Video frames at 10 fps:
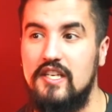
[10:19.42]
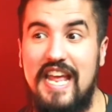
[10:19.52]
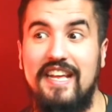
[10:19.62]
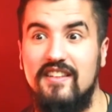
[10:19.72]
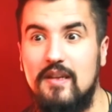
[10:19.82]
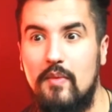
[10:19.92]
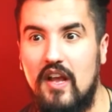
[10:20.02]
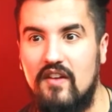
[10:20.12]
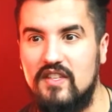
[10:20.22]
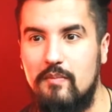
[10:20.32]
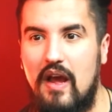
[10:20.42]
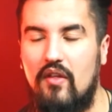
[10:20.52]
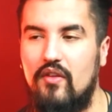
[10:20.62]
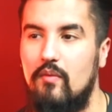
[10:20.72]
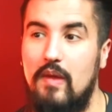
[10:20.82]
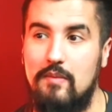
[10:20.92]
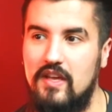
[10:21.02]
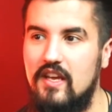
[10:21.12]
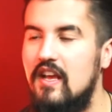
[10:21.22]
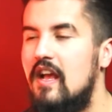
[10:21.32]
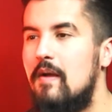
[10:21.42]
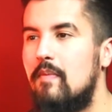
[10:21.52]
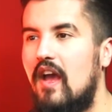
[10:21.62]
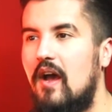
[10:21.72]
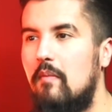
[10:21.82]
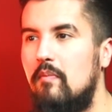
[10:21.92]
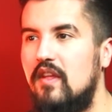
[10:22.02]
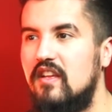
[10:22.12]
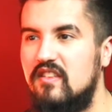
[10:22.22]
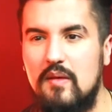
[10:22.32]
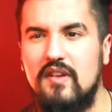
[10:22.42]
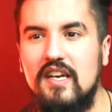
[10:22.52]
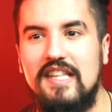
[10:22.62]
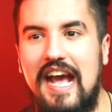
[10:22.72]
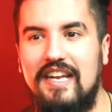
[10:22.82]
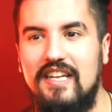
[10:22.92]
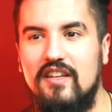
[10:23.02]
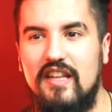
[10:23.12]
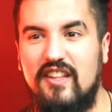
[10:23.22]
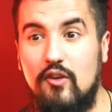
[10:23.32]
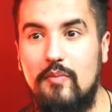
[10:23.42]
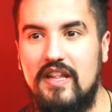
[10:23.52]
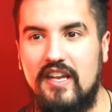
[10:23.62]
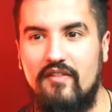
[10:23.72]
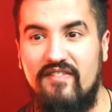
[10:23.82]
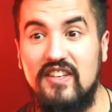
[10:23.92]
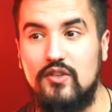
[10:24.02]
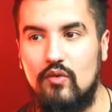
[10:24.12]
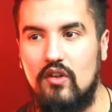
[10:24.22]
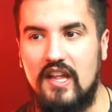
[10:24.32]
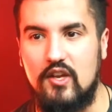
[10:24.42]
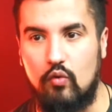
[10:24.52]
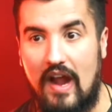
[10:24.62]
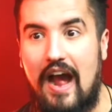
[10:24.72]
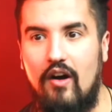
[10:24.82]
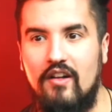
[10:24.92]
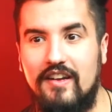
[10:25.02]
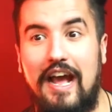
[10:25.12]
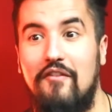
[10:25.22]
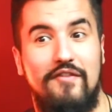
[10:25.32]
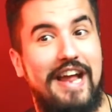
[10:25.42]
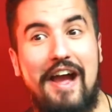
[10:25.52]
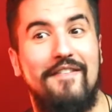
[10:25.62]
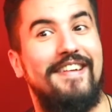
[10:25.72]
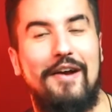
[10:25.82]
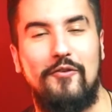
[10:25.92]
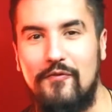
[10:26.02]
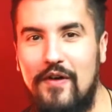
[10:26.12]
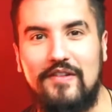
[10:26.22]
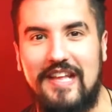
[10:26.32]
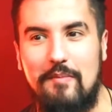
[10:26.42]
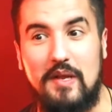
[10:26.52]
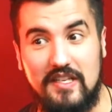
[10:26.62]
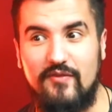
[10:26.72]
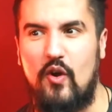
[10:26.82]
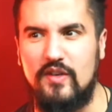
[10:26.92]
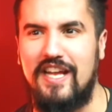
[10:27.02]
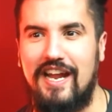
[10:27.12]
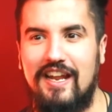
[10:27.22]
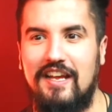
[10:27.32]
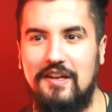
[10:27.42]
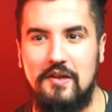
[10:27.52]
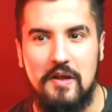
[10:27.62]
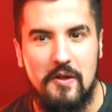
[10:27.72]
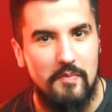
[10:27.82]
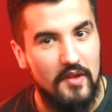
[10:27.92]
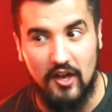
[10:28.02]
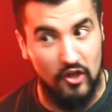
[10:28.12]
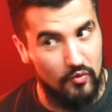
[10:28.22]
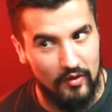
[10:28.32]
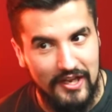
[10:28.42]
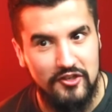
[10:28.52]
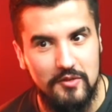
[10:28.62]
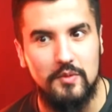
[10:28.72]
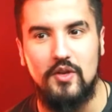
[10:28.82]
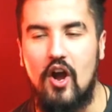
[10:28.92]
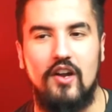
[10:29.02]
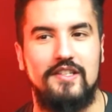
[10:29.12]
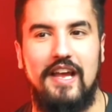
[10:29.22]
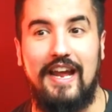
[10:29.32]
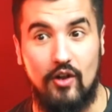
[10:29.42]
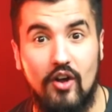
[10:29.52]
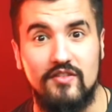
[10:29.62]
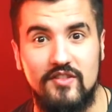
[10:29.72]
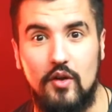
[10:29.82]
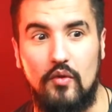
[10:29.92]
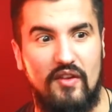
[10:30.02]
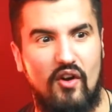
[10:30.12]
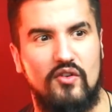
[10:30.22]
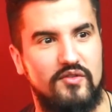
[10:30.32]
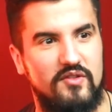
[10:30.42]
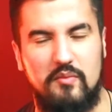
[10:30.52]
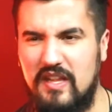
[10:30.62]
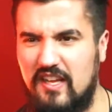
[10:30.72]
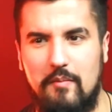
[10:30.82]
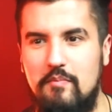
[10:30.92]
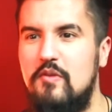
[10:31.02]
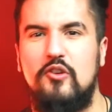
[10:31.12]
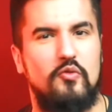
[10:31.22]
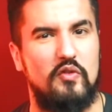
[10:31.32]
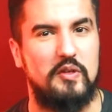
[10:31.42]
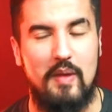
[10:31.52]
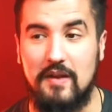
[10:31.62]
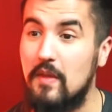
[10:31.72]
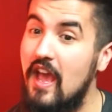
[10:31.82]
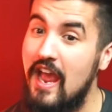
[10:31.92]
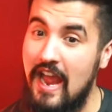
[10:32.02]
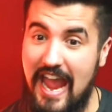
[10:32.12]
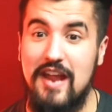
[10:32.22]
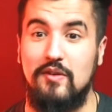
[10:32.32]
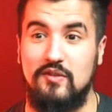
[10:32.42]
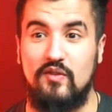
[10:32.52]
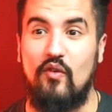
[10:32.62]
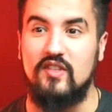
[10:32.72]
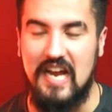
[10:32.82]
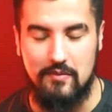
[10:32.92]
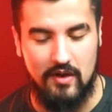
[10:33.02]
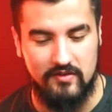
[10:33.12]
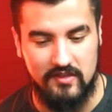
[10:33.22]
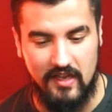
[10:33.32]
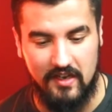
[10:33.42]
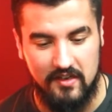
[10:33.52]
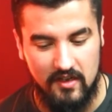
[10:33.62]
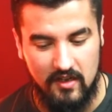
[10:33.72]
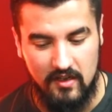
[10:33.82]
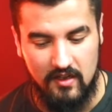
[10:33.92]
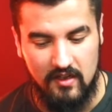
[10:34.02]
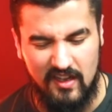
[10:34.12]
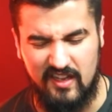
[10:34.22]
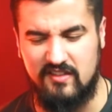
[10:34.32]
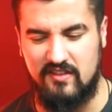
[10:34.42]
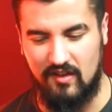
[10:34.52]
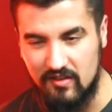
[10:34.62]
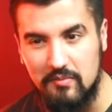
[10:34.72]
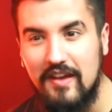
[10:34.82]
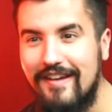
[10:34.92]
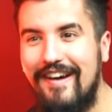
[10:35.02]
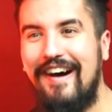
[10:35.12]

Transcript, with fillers: taking something out of his mouth or maybe um, something like that, he, like there'll be like a visceral like growl, and I've I've never felt that because I've always had like a good relationship with the dogs, and also they've all there's been like a mutual respect. Anyways, it was the first time where I was just like, "Excuse me,